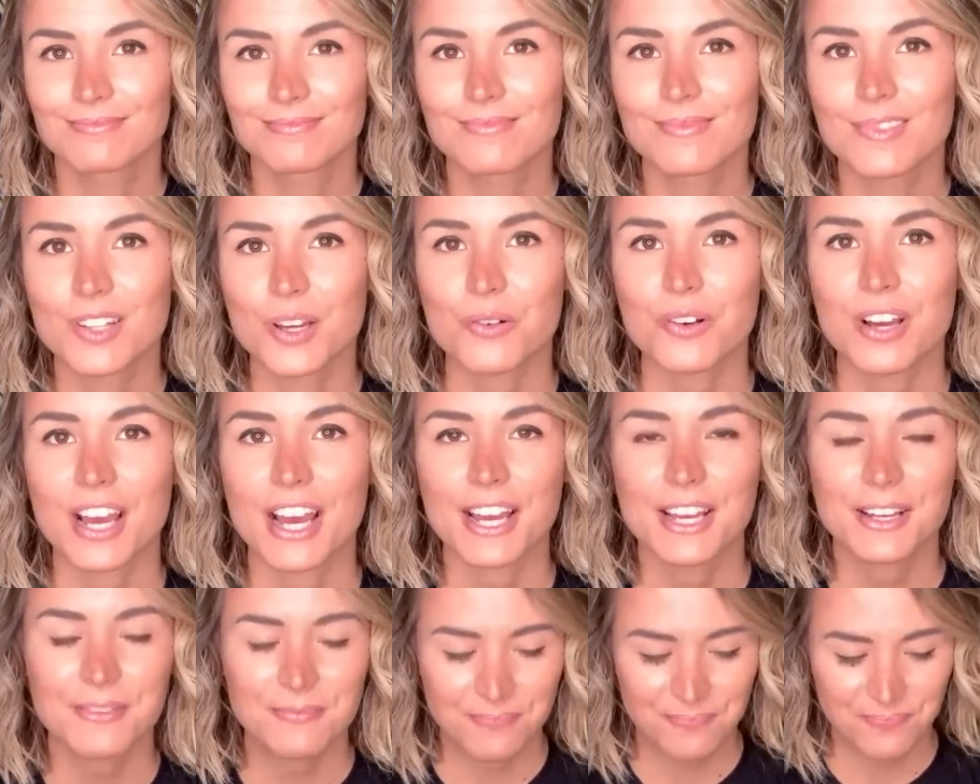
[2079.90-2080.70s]

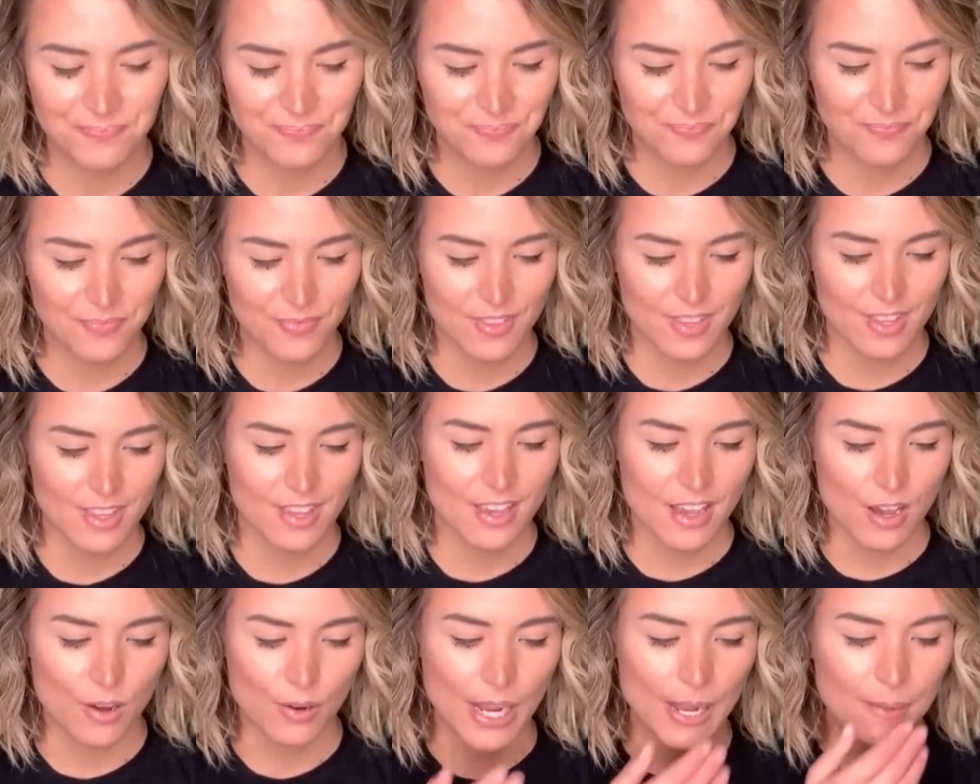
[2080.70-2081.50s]
Okay?
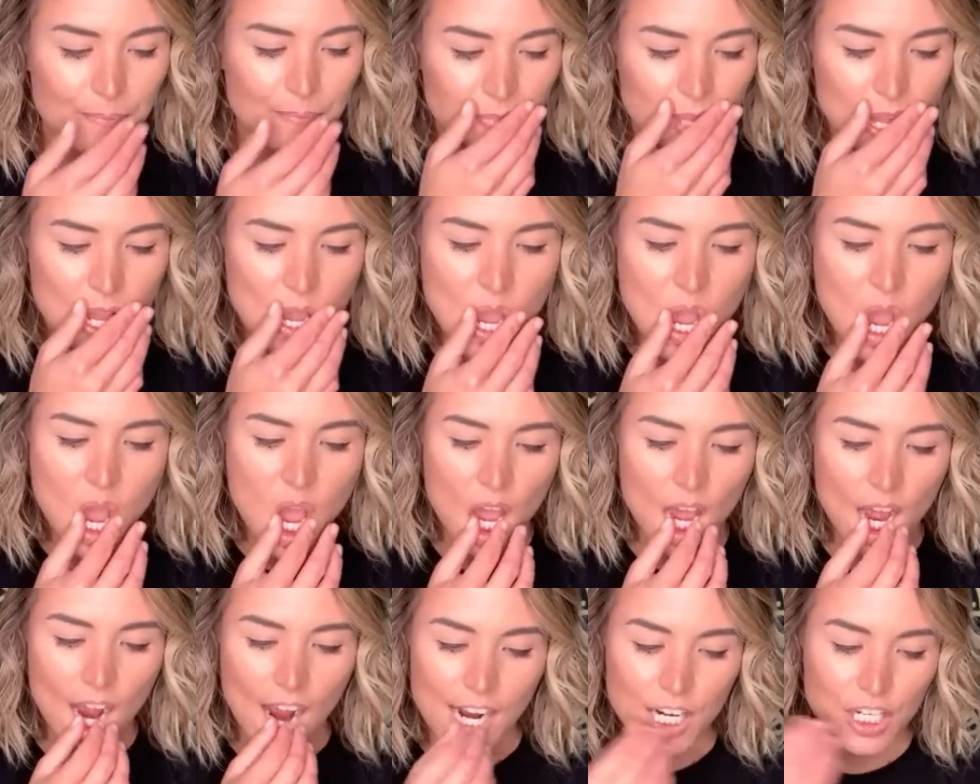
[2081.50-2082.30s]
Okay.
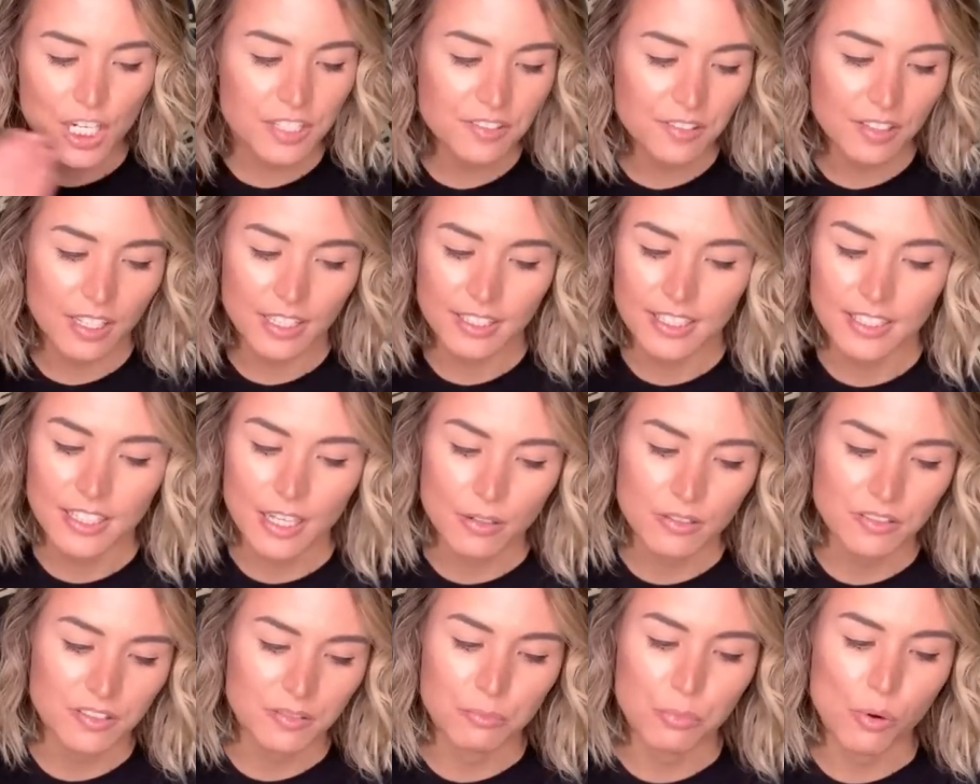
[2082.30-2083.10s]
I just thought
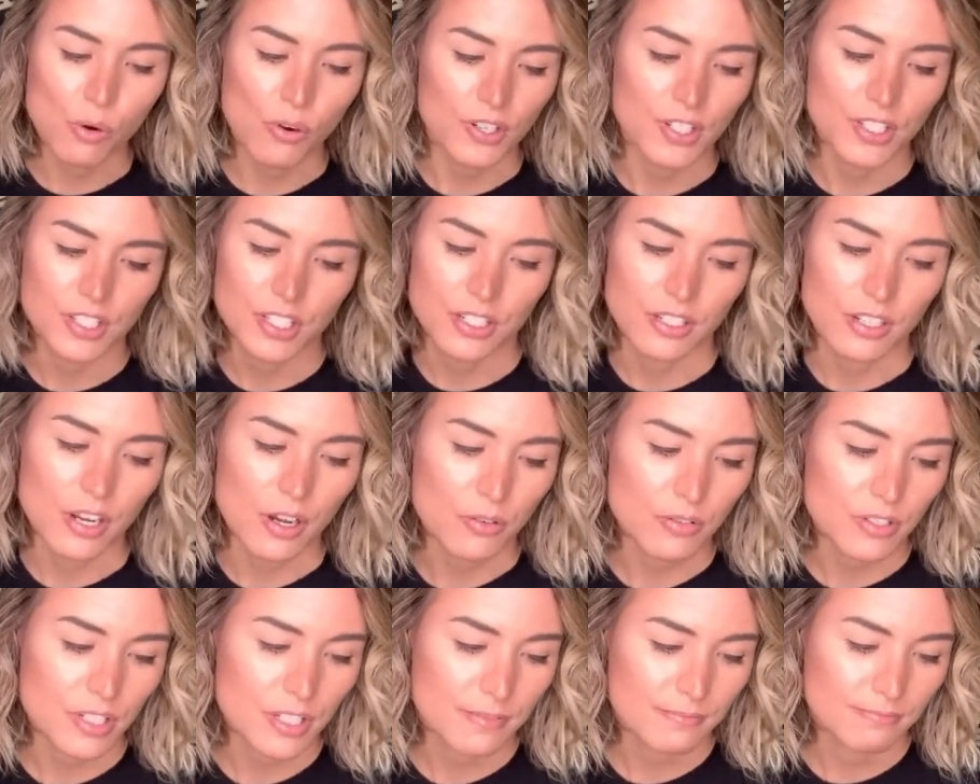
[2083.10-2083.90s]
that was important to
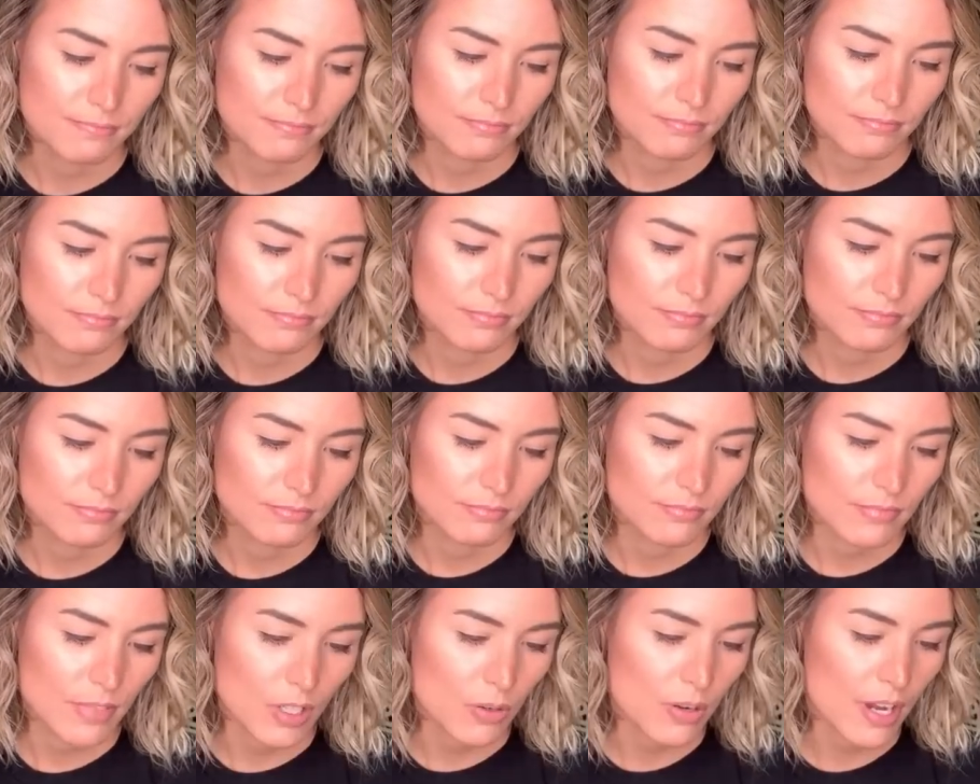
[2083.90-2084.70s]
note.
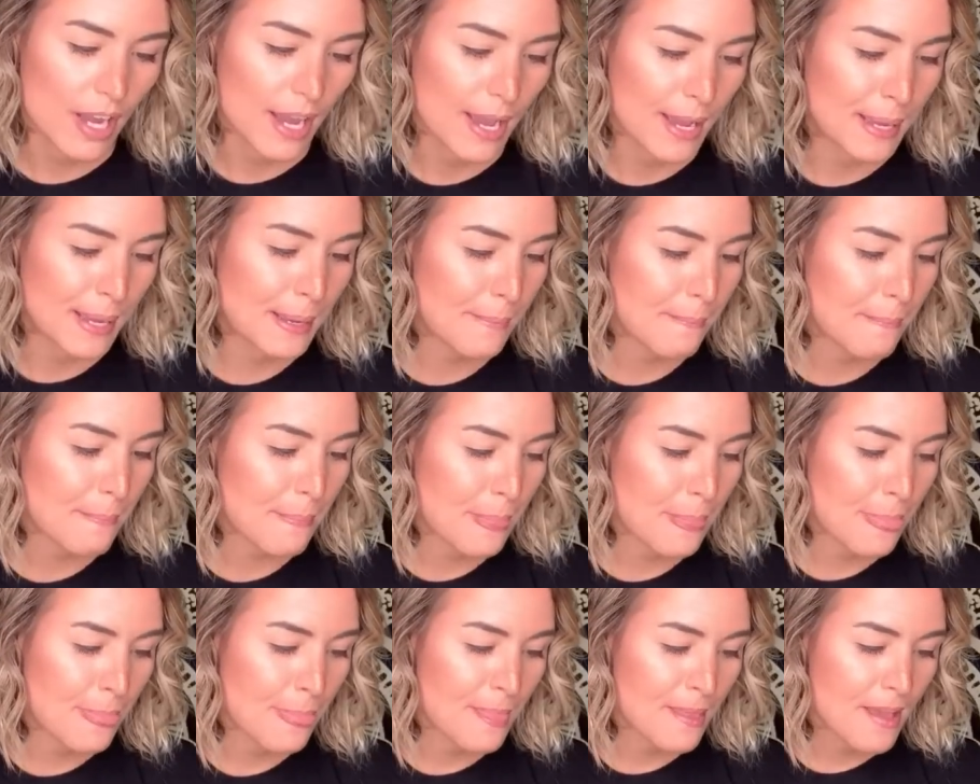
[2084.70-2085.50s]
Okay?
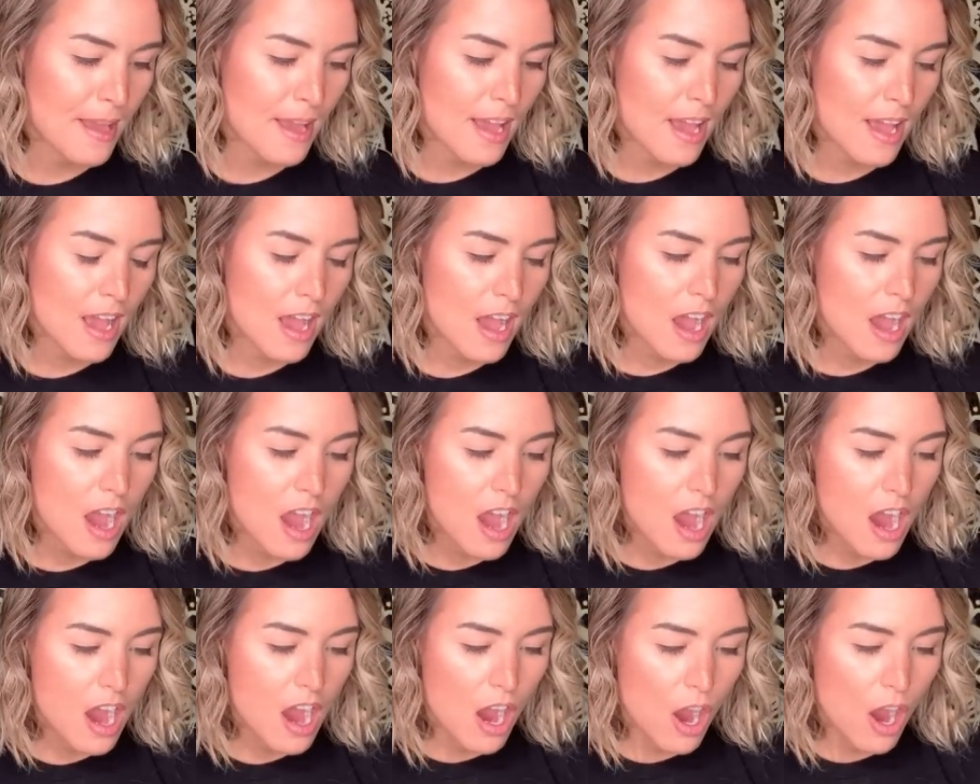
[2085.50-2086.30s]

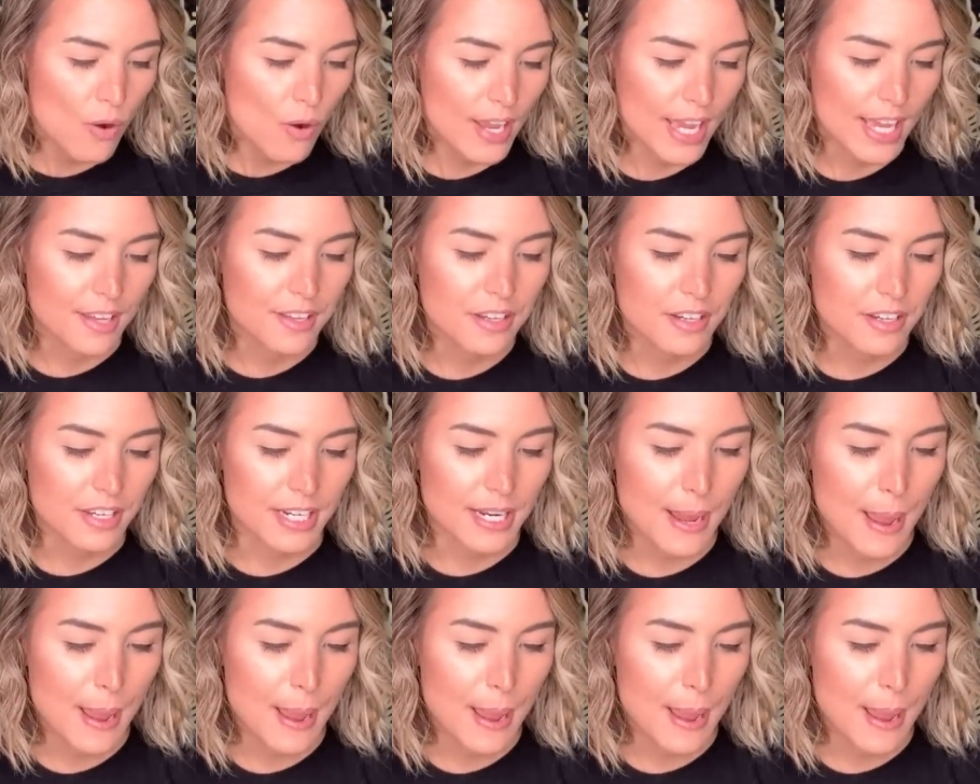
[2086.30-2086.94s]
Okay, good.